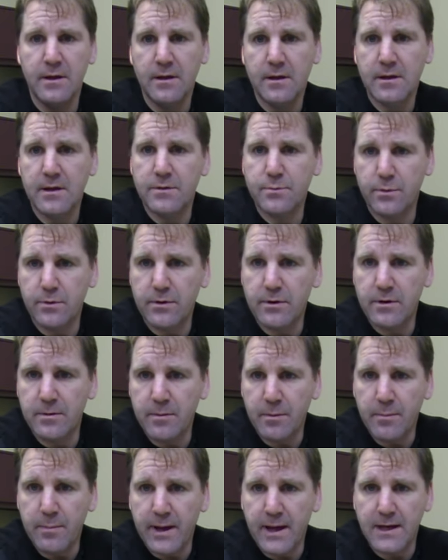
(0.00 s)
Because we were going to
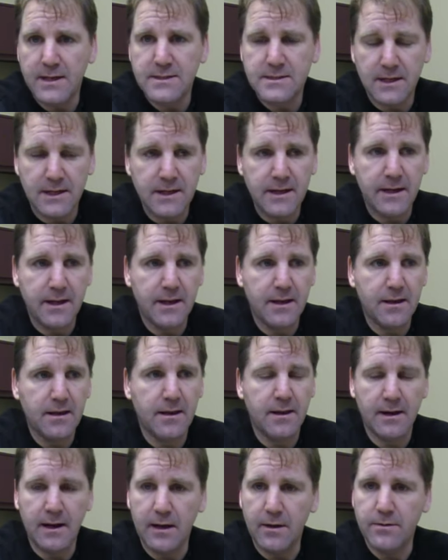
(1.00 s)
be back Sunday,
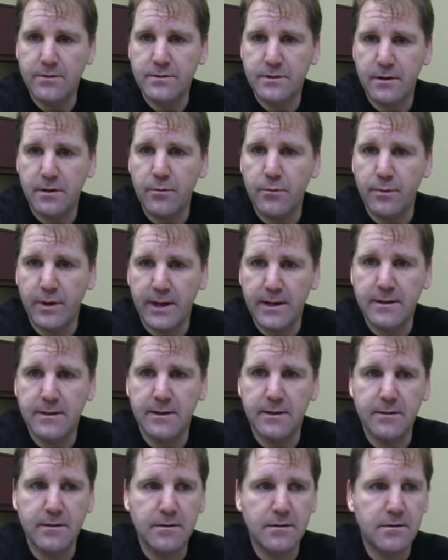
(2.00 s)
and I was going to rent
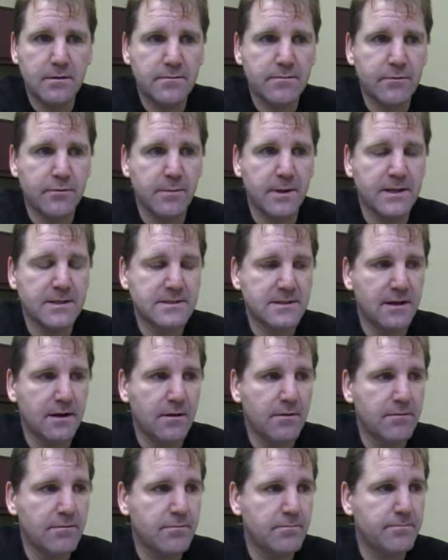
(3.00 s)
it for
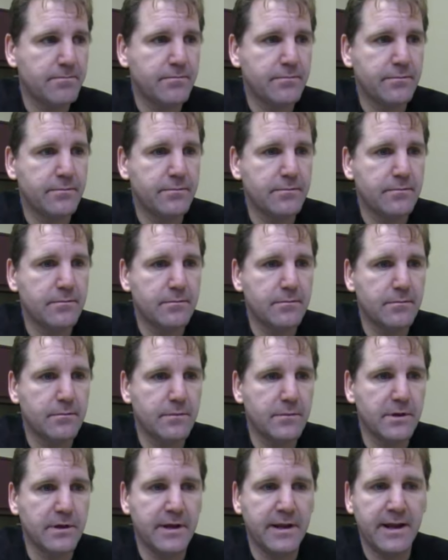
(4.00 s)
myself
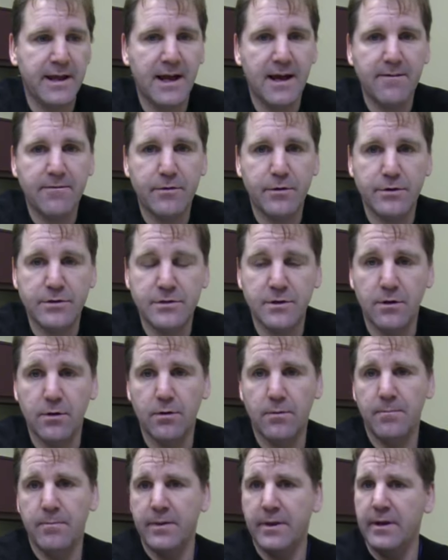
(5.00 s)
the day after.
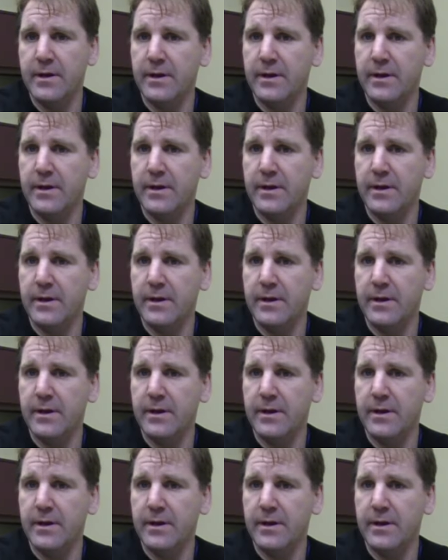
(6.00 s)
So